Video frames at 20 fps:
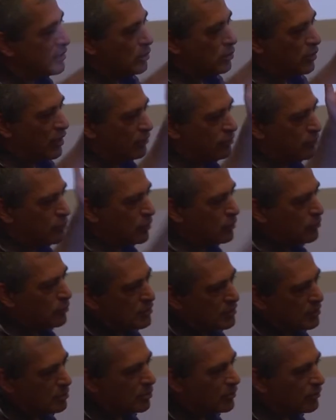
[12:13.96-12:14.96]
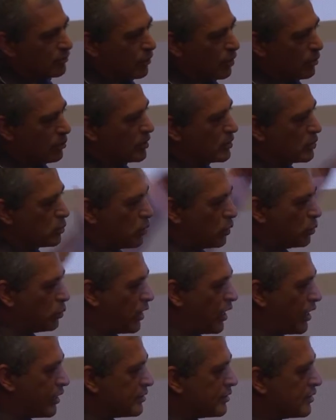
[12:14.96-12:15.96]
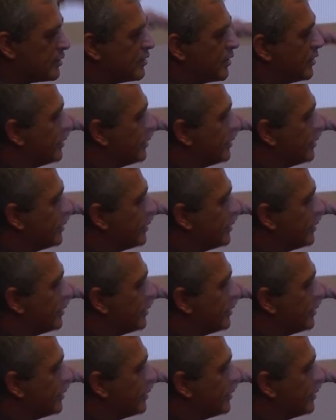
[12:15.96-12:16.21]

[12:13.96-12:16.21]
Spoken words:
We have to increase the performance when we access the